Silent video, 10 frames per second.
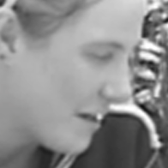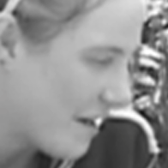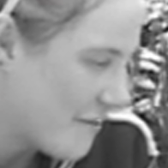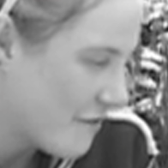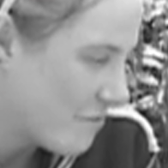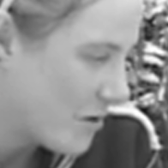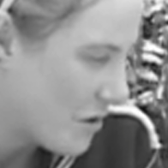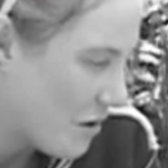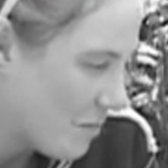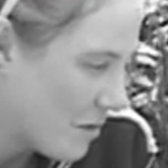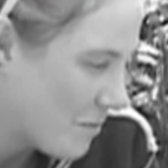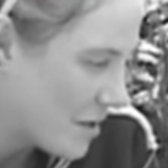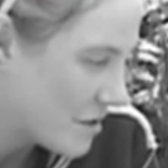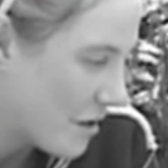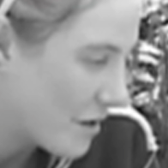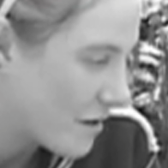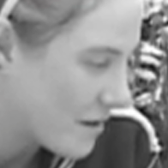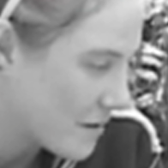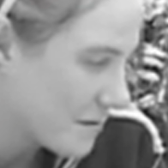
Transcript: life have been all about my daughter.